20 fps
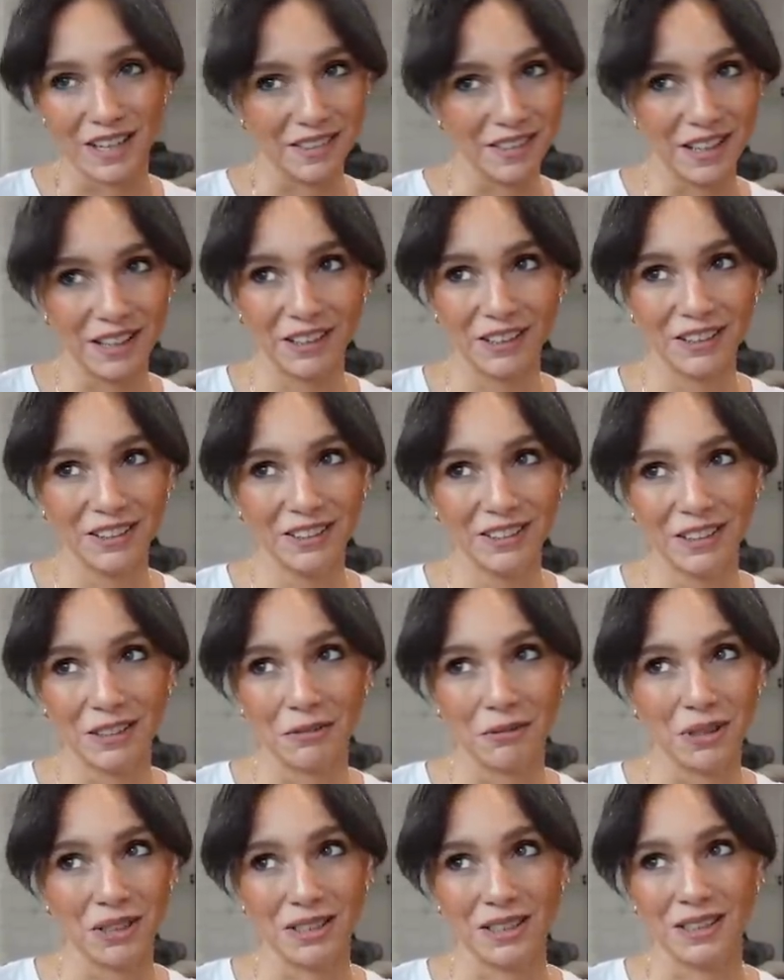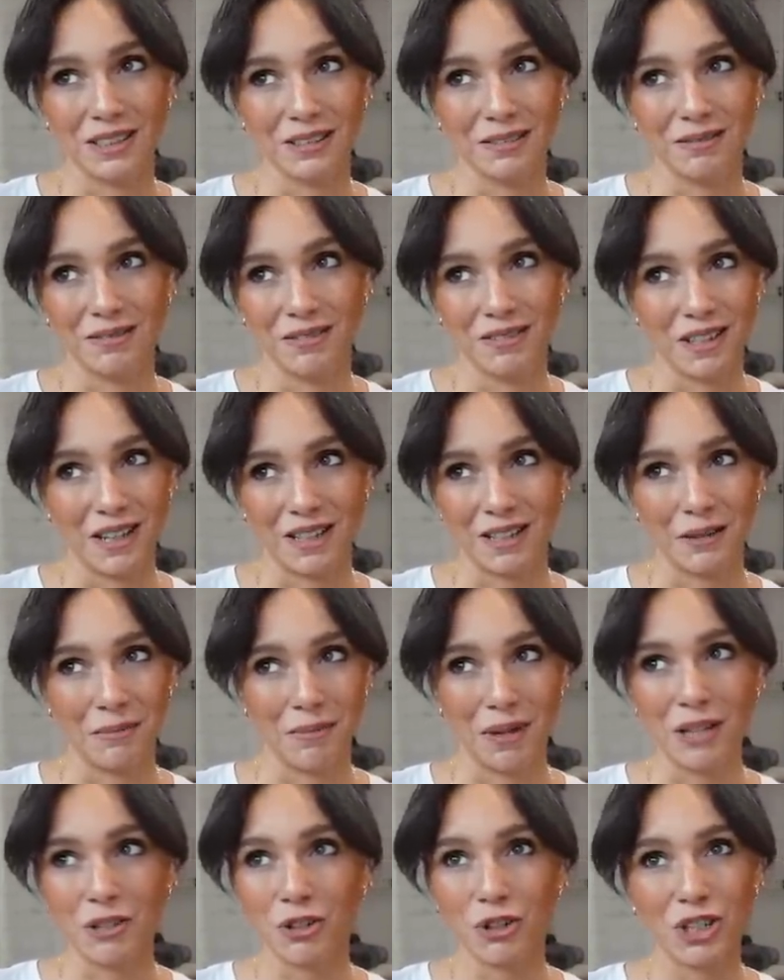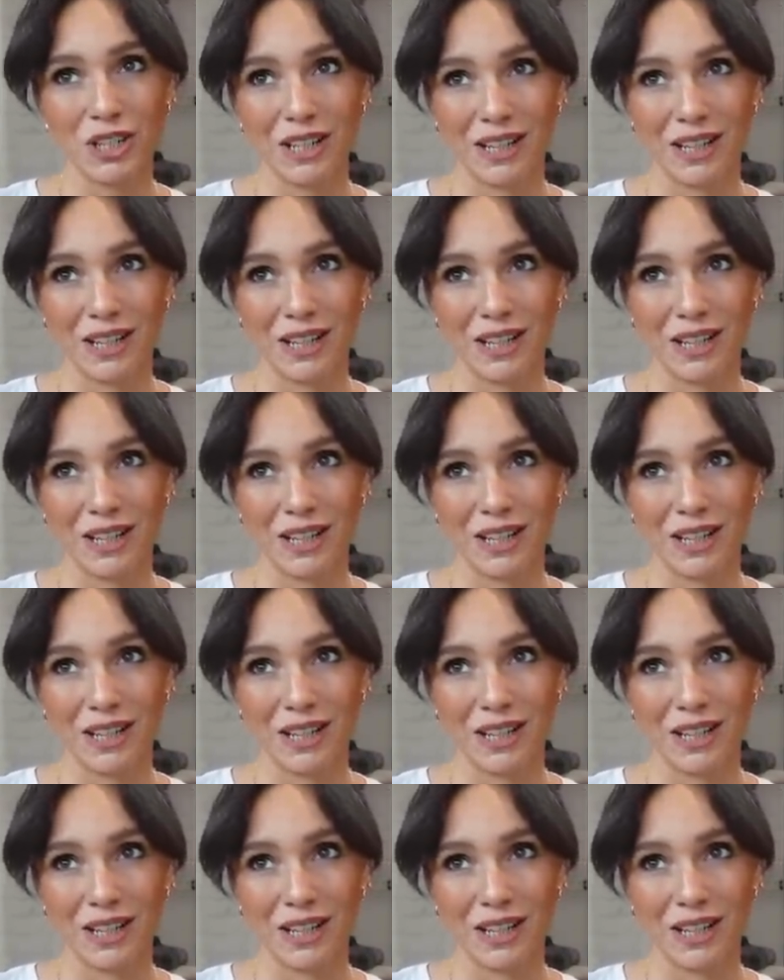in there. It wasn't, I didn't measure it.